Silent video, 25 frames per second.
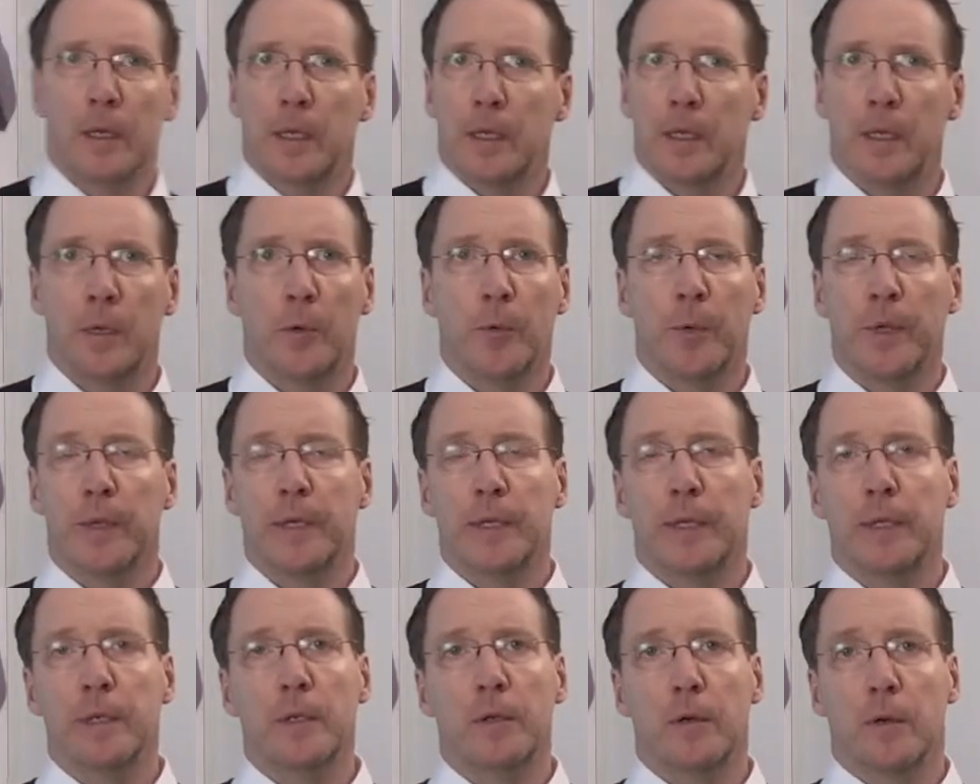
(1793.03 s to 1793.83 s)

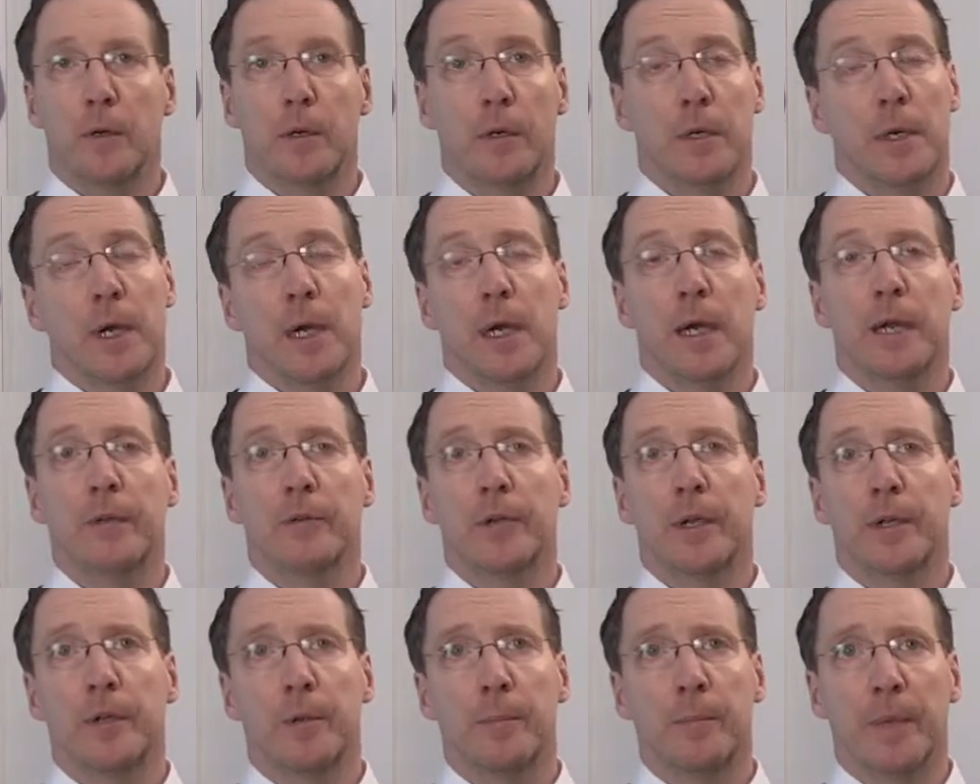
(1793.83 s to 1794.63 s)
Here I
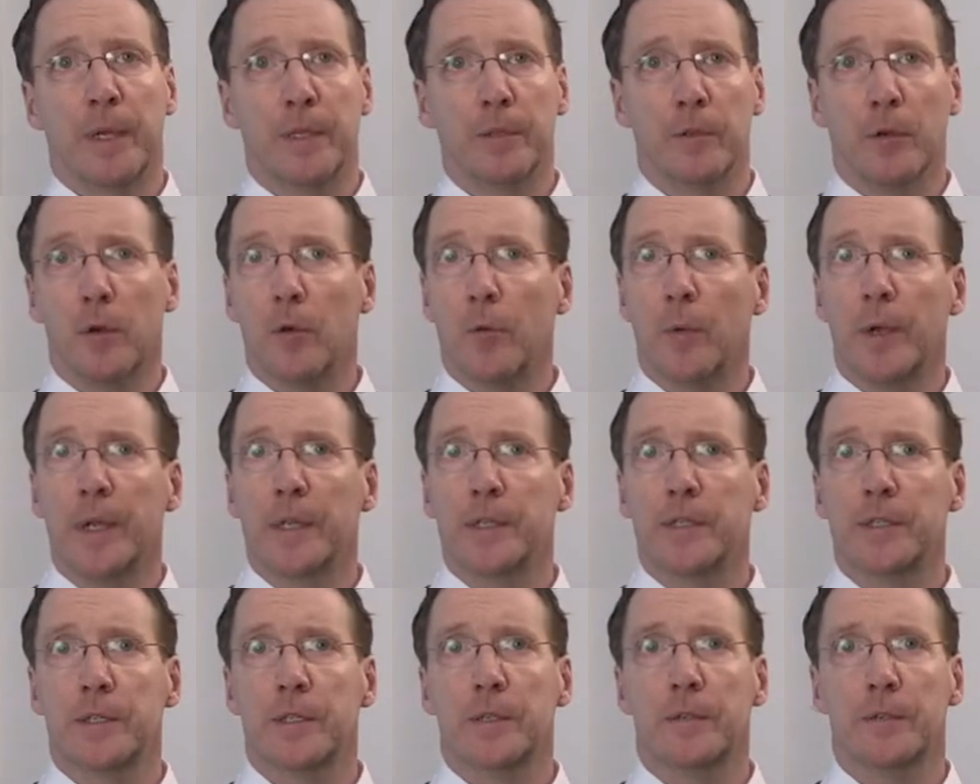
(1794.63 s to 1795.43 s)
recommend
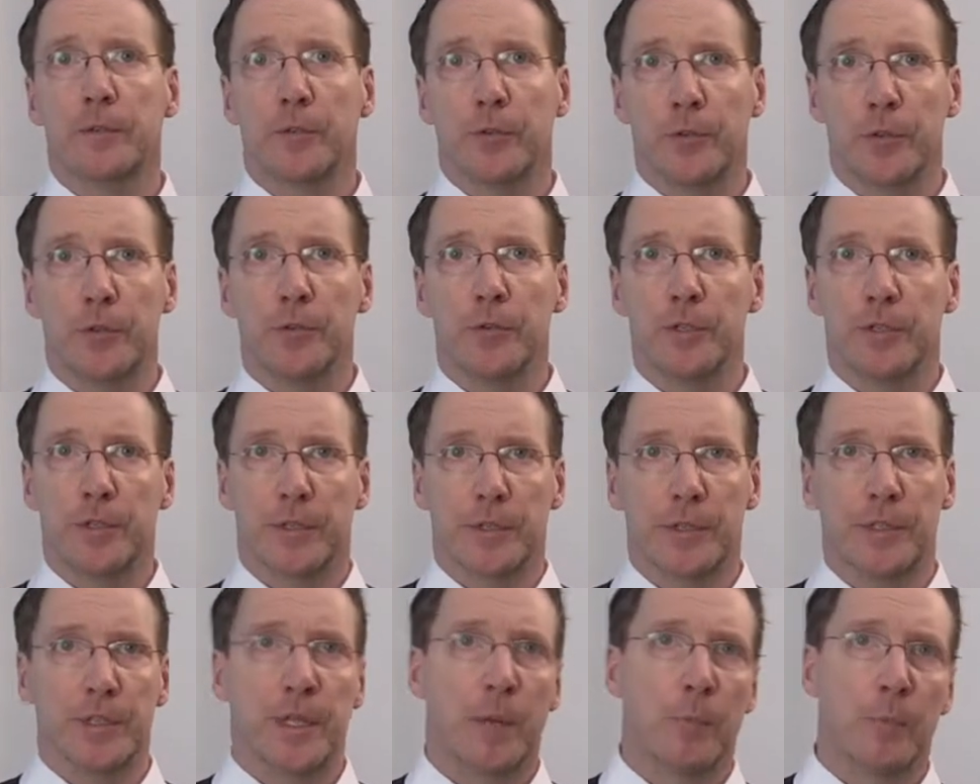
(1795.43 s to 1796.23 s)
always to use
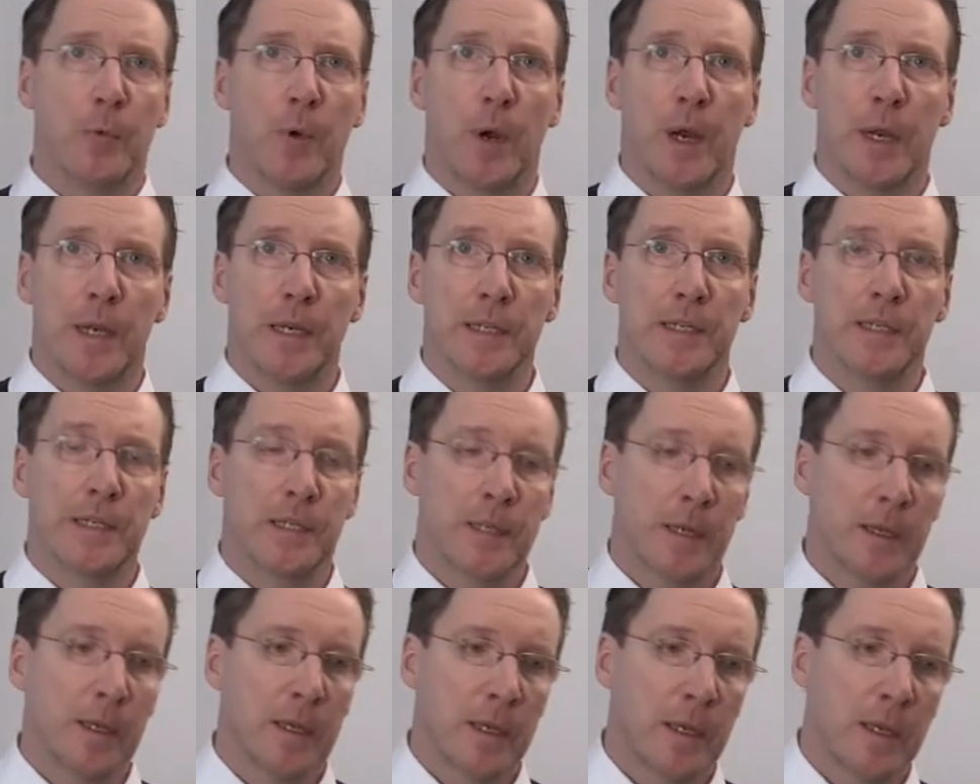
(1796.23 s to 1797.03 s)
the stepwise.
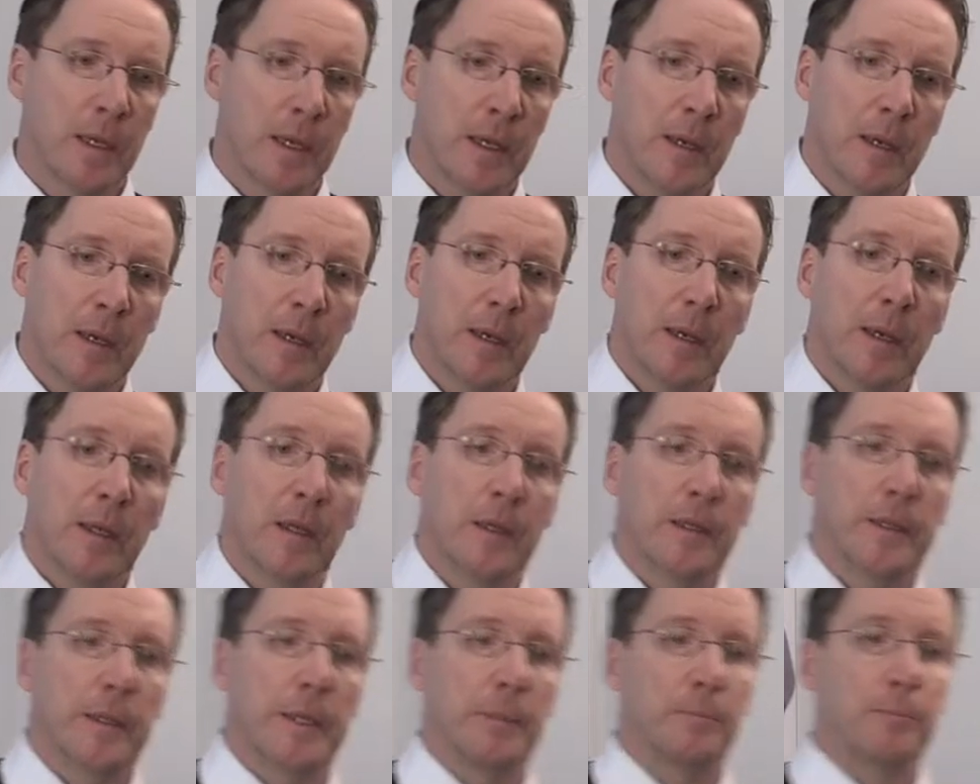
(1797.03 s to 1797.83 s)

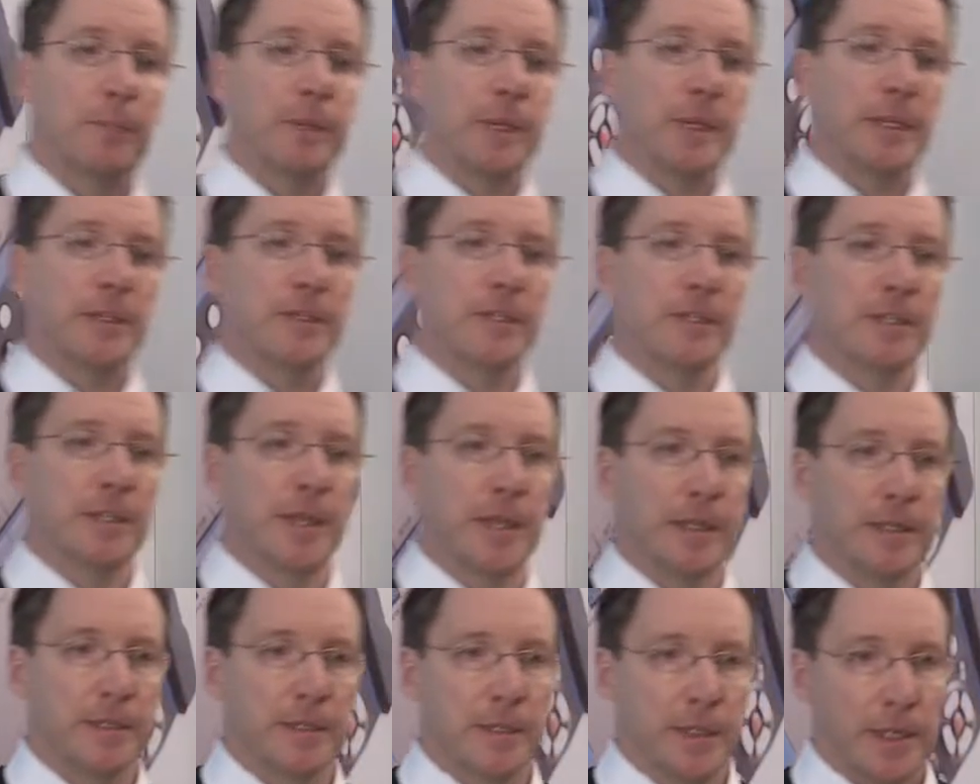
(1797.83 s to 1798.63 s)
That means
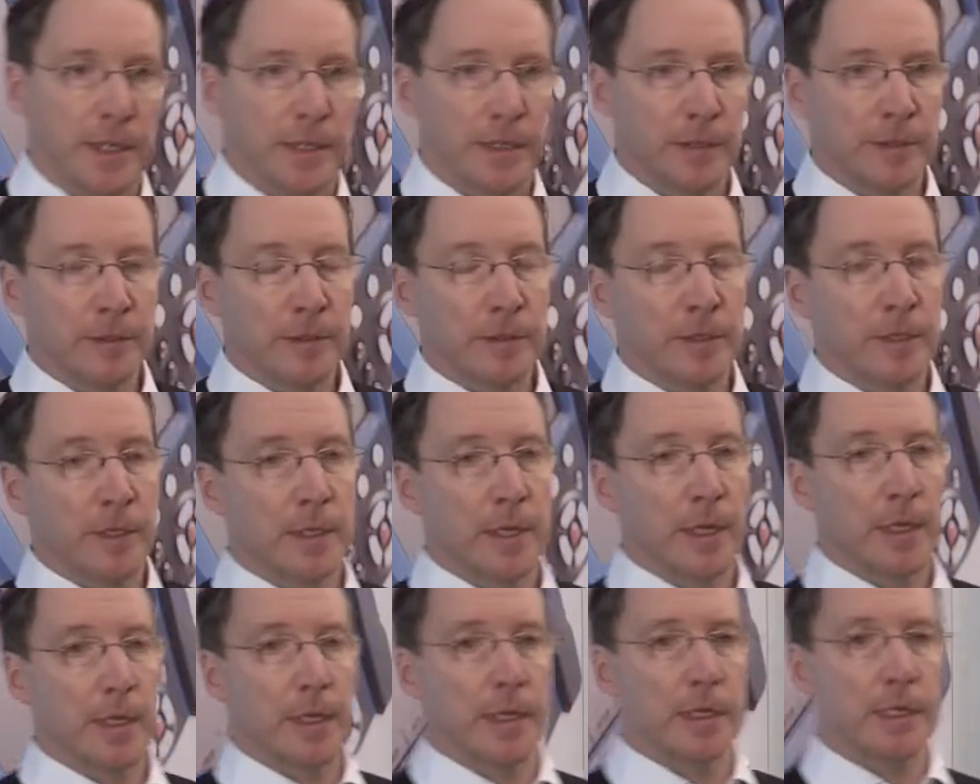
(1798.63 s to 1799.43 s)
that in
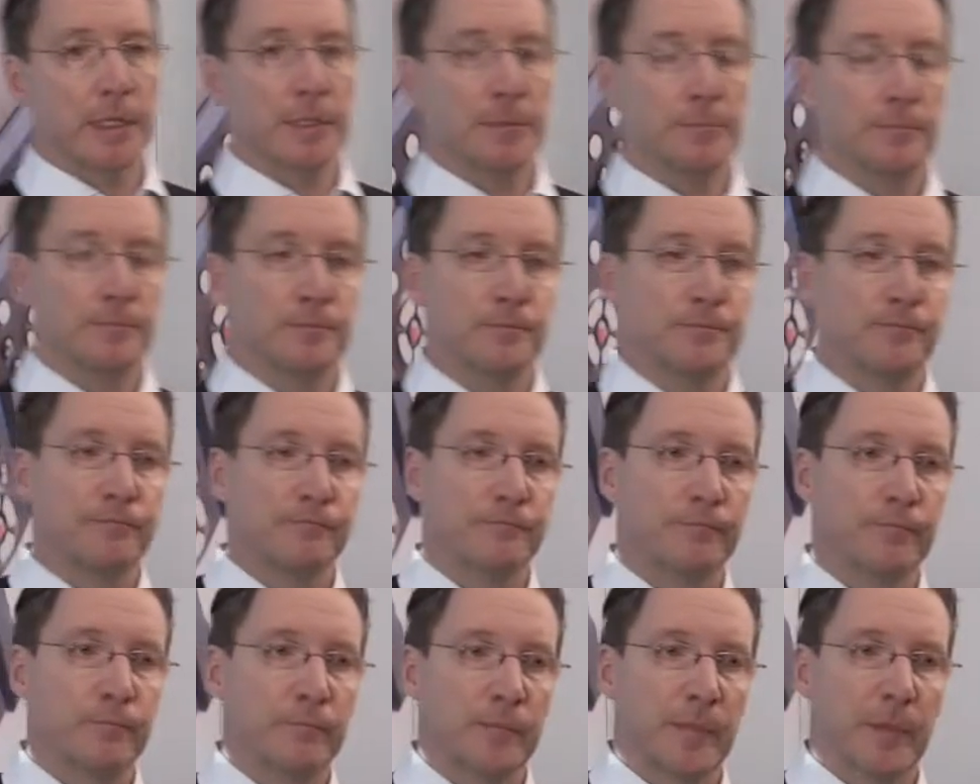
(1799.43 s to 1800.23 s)

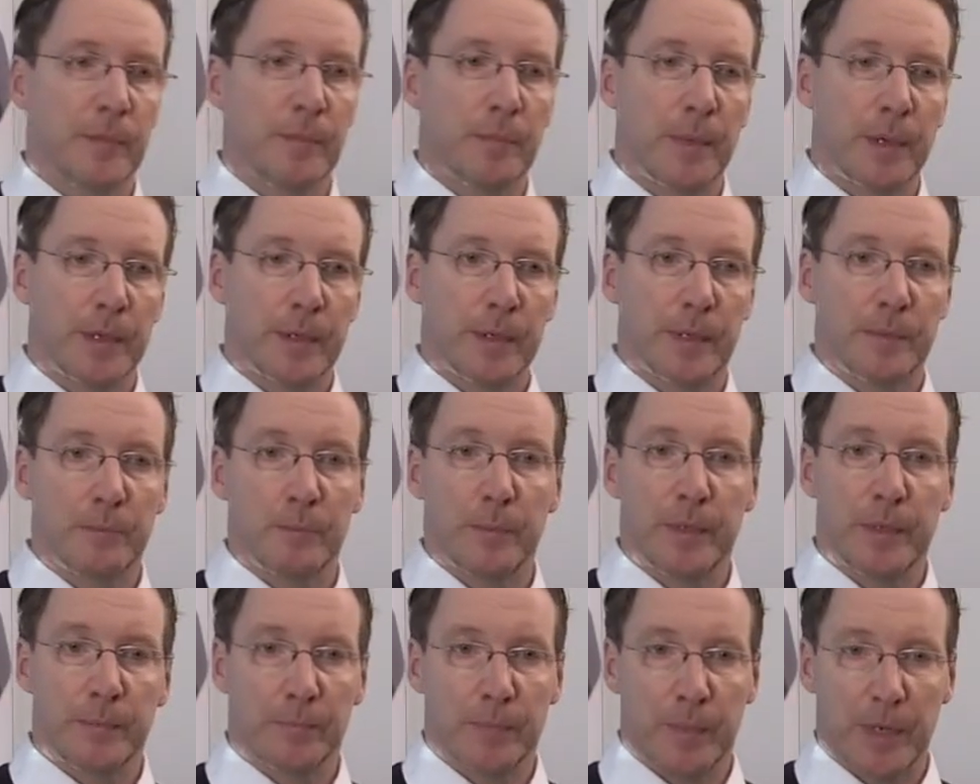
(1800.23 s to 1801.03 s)

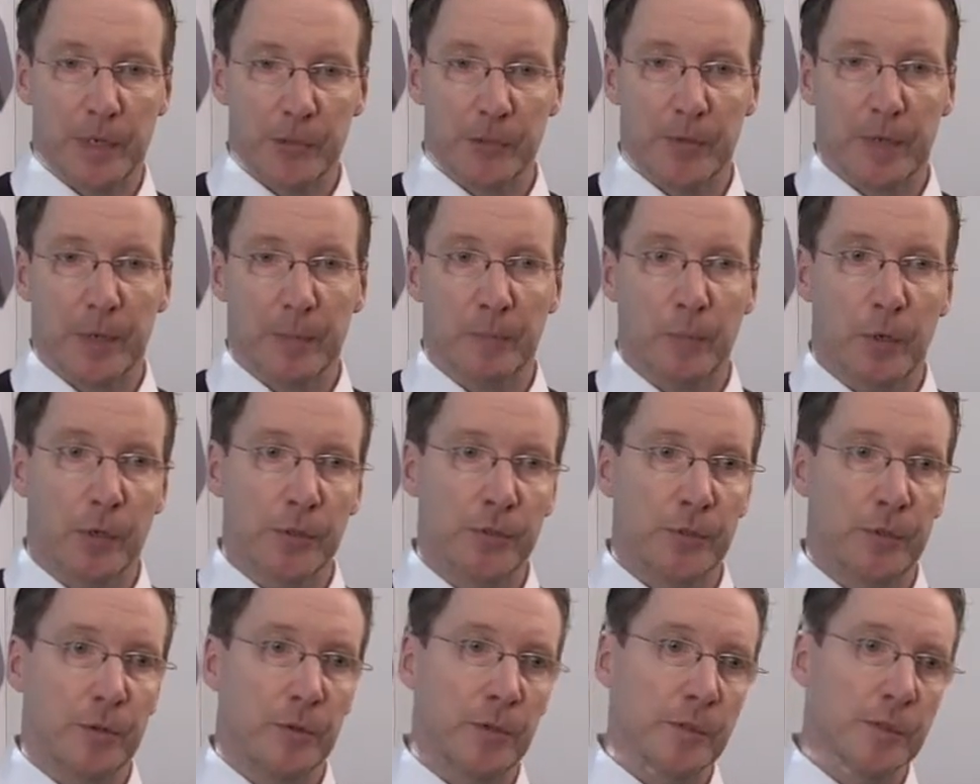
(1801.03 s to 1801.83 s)
measuring
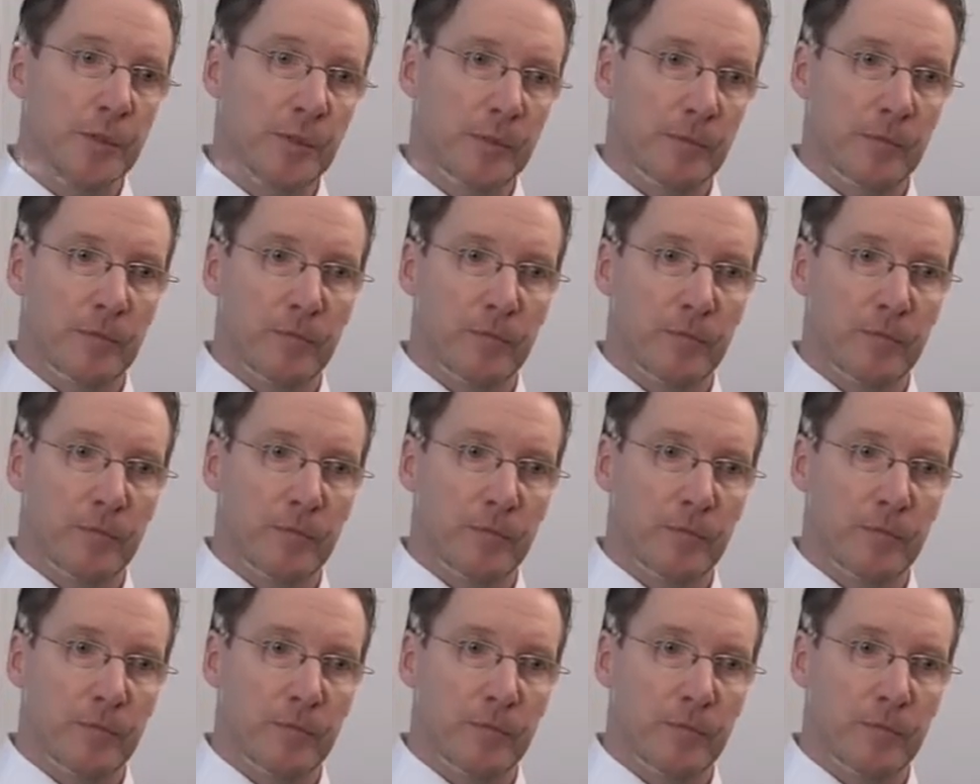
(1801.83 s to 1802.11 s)
modules,